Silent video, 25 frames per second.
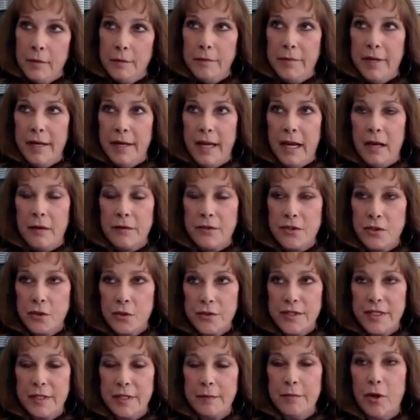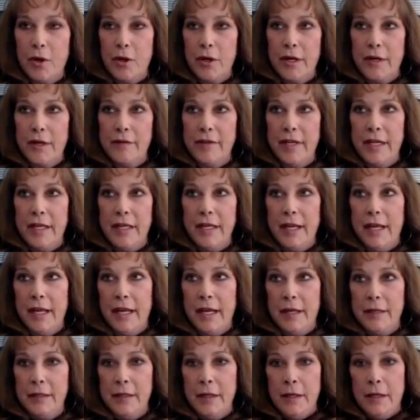by outsourcing part of it
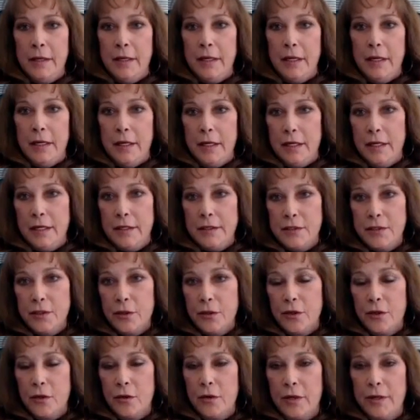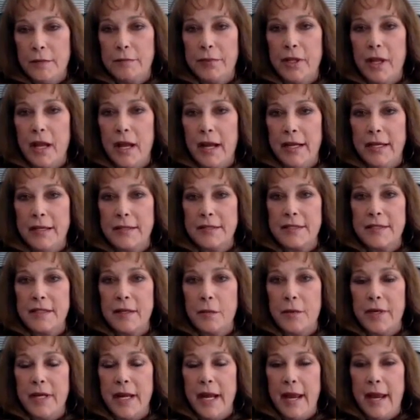and an internal appliance
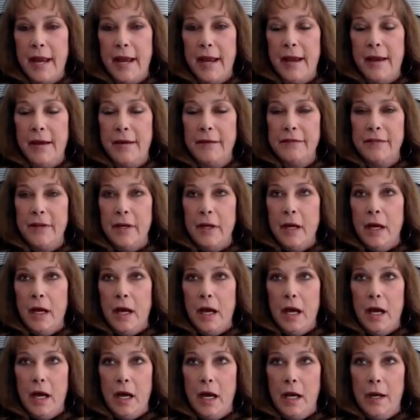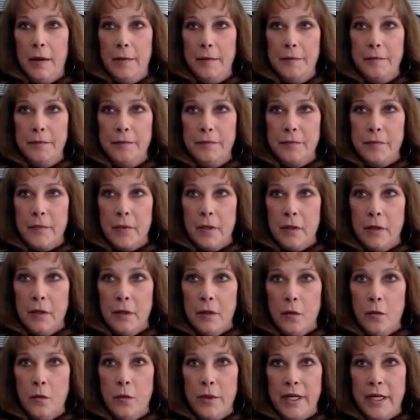that we have.
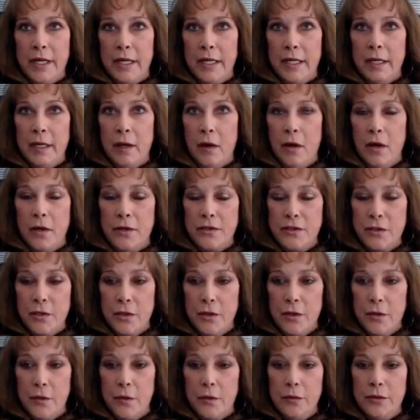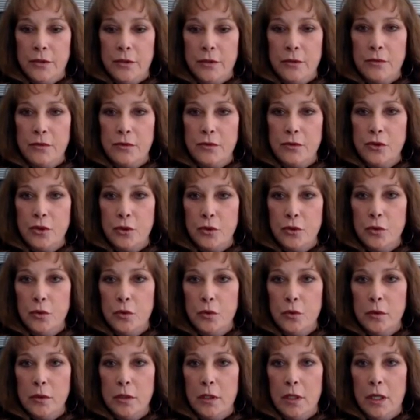We also use
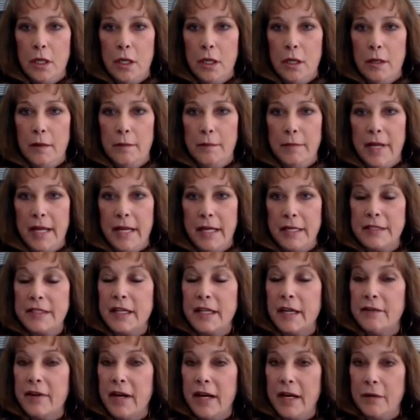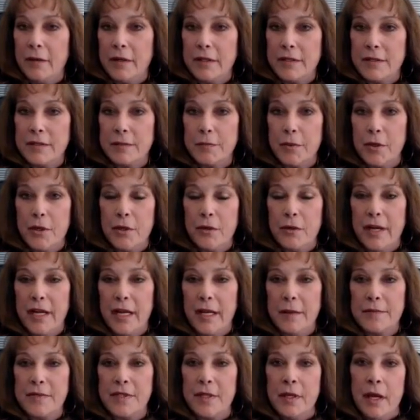dual antivirus
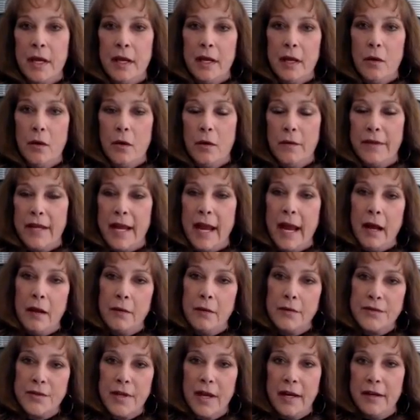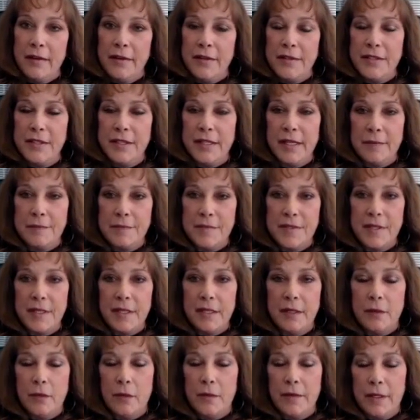programs on the outside of the
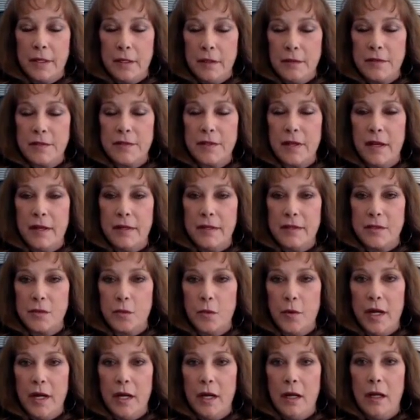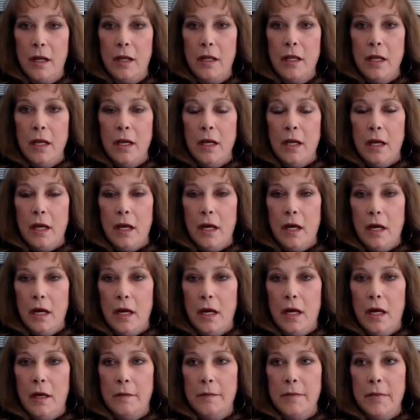DMZ and on the inside as well.
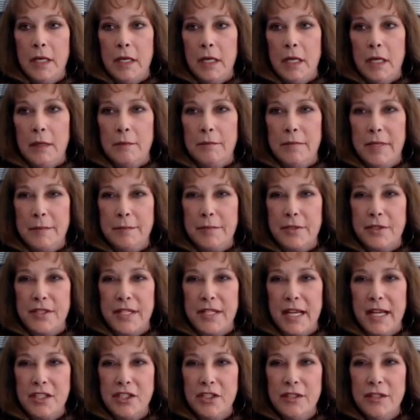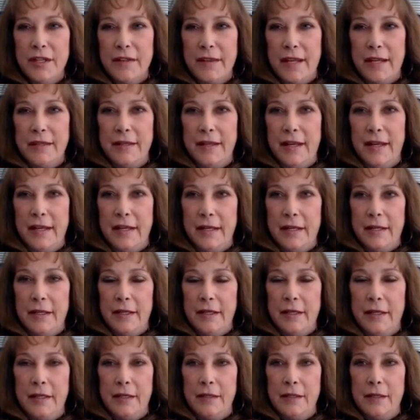But protection of that
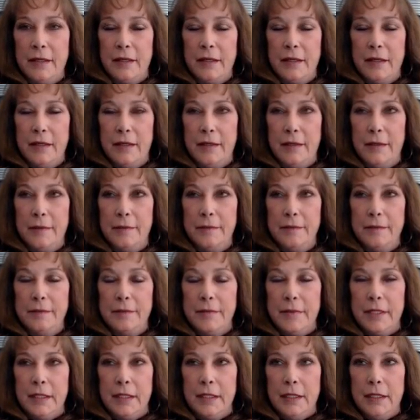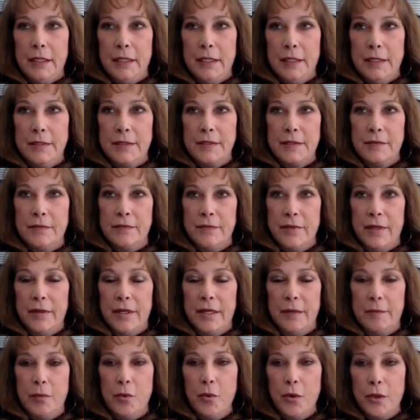data is
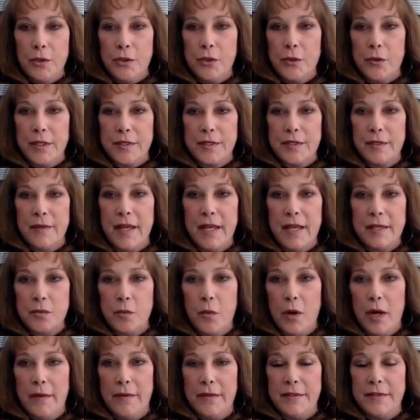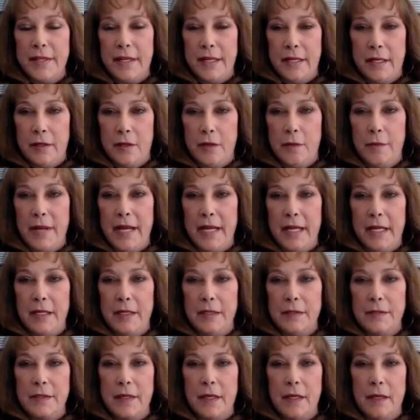very important to us, and that's why the data
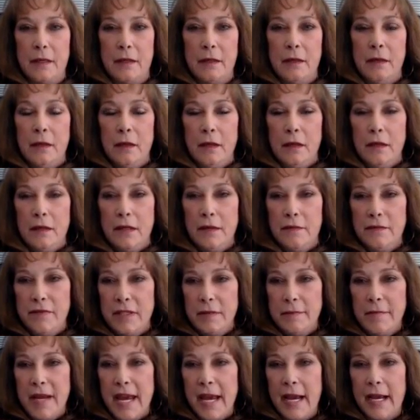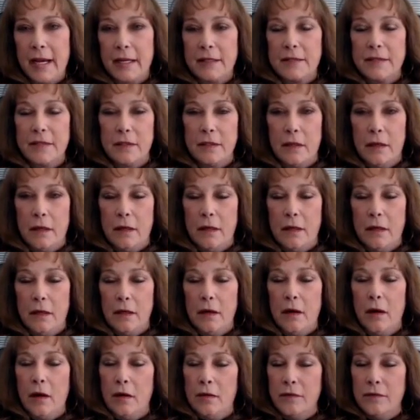domains and the VMAX
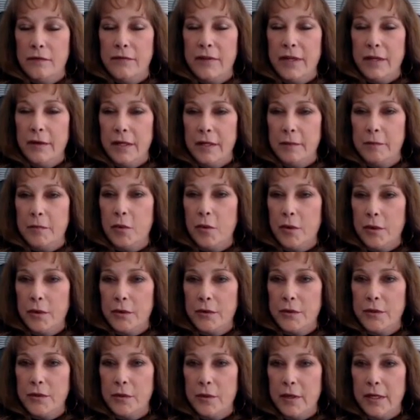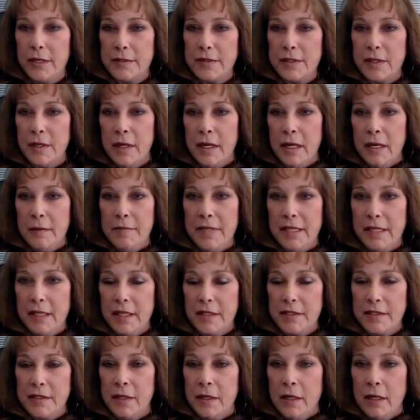are very important to us,
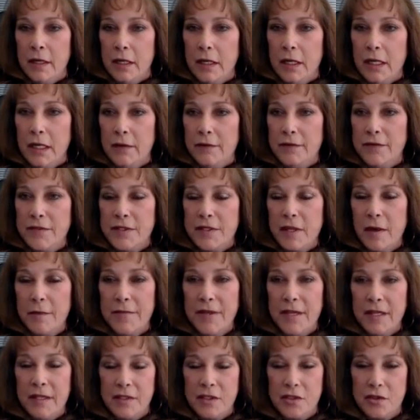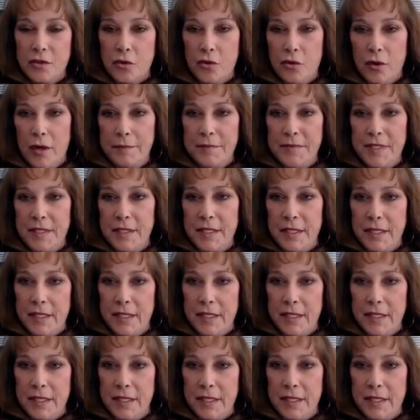because if something is corrupted